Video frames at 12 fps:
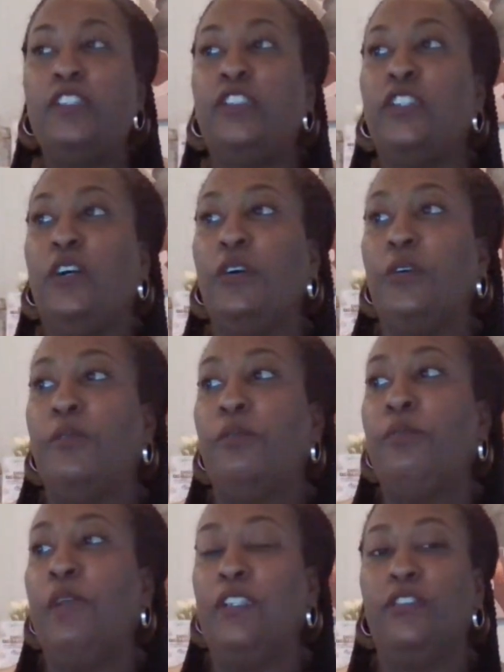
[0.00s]
So
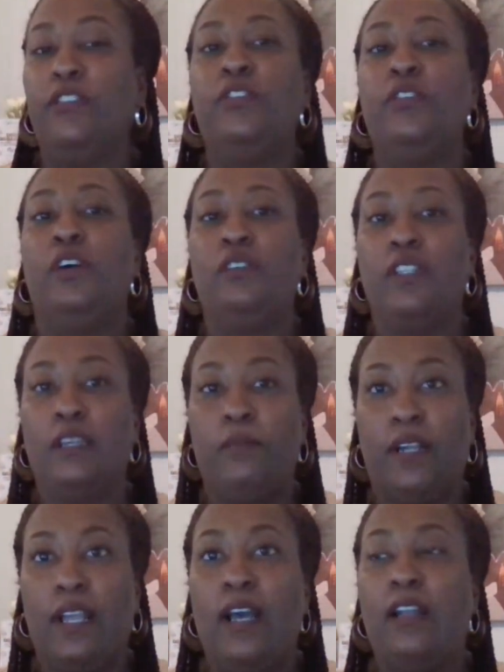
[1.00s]
make sure you're holding
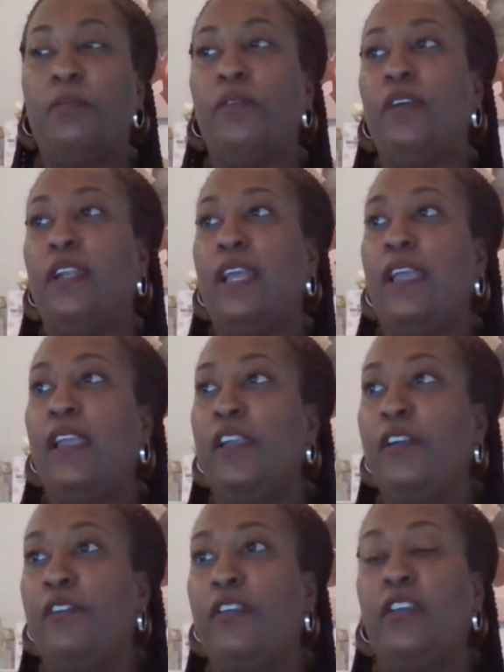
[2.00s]
him accountable in that
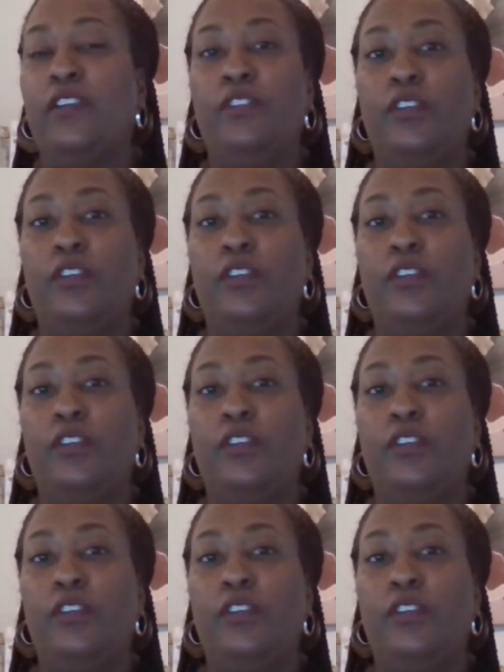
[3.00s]
area,